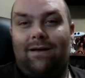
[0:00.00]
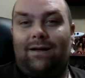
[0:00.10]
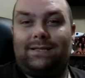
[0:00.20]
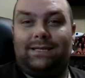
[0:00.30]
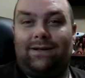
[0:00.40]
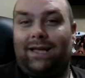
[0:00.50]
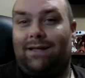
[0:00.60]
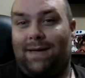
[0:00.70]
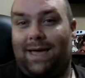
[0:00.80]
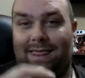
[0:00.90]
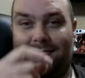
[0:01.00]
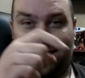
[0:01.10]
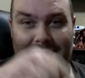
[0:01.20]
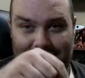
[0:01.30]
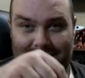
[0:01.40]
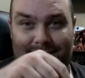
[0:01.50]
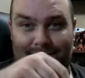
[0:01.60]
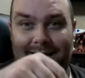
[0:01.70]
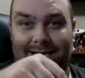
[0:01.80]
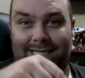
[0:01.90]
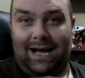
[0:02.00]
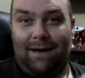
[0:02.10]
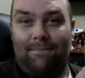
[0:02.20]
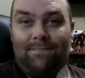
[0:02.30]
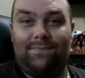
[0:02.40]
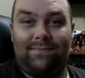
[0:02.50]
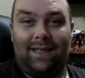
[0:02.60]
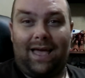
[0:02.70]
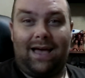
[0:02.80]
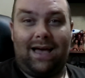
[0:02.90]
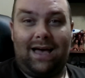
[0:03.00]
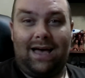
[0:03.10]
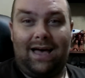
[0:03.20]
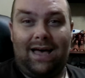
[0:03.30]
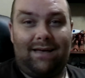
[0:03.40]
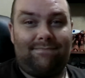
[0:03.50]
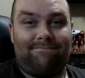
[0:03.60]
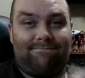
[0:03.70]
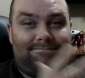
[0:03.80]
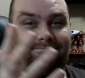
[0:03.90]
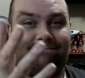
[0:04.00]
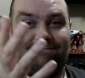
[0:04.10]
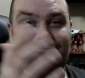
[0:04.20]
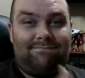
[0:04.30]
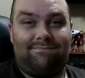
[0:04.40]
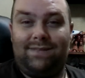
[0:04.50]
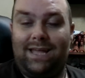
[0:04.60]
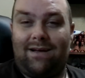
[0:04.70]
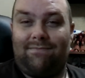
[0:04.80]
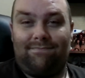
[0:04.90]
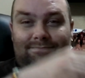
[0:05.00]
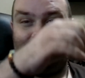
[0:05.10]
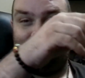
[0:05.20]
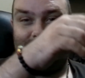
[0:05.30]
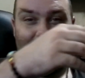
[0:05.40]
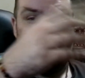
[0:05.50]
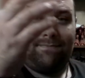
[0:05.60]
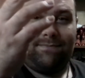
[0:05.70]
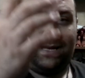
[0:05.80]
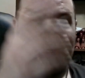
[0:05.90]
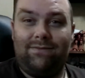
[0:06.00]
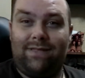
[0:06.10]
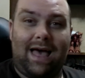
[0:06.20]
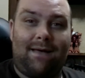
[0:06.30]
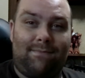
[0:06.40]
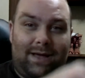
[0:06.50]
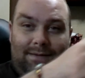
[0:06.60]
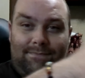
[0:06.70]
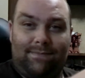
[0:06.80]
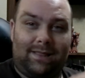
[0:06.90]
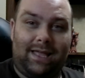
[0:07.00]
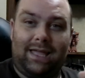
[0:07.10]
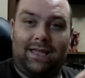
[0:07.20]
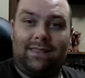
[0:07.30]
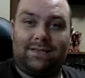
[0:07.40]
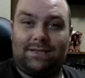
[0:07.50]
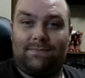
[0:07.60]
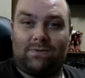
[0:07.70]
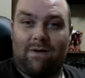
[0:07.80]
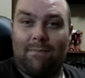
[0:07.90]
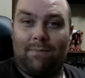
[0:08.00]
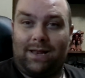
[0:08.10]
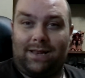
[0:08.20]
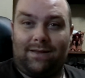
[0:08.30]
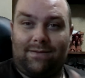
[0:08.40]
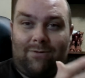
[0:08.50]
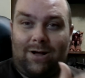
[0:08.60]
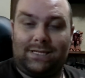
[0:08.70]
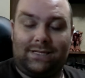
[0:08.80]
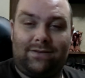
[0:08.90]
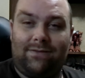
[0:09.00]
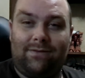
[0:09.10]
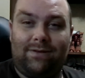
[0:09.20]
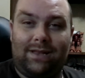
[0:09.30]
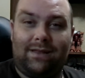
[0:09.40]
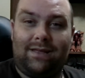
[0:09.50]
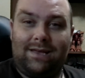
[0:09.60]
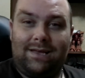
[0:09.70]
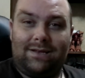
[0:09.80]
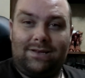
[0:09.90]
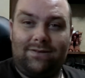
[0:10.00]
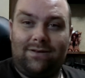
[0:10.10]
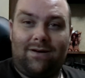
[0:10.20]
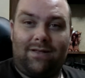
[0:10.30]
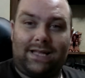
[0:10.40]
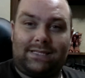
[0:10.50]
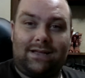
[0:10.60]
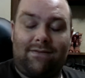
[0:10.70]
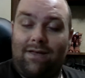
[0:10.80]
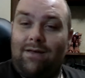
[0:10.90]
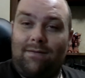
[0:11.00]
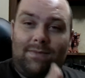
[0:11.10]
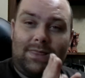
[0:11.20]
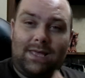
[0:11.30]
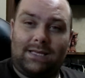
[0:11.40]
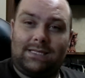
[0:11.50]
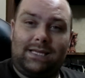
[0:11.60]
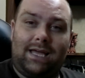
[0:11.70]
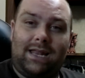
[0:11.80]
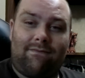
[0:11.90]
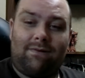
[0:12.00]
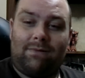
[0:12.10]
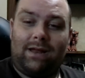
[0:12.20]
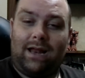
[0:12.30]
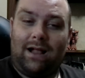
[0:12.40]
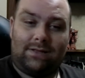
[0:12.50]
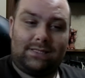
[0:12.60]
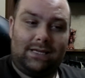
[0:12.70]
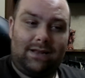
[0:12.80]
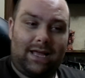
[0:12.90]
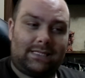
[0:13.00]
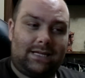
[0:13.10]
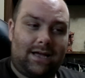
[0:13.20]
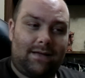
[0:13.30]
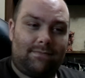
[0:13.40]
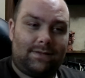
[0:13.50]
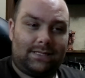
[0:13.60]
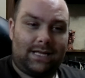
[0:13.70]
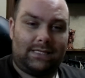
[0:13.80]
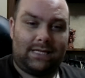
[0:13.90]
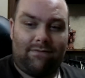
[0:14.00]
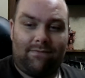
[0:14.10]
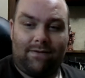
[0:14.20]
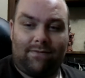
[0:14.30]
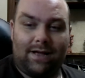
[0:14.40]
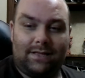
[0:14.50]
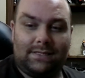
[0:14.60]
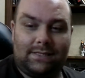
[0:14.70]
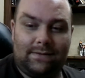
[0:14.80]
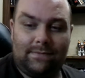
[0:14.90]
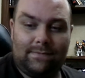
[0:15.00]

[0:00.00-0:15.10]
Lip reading: until I can make this my job, uh, you know, help me do that by clicking the subscribe button, watching through, and doing all that stuff. But thanks again, everyone, and I'll see you next time. Stay safe, my friends.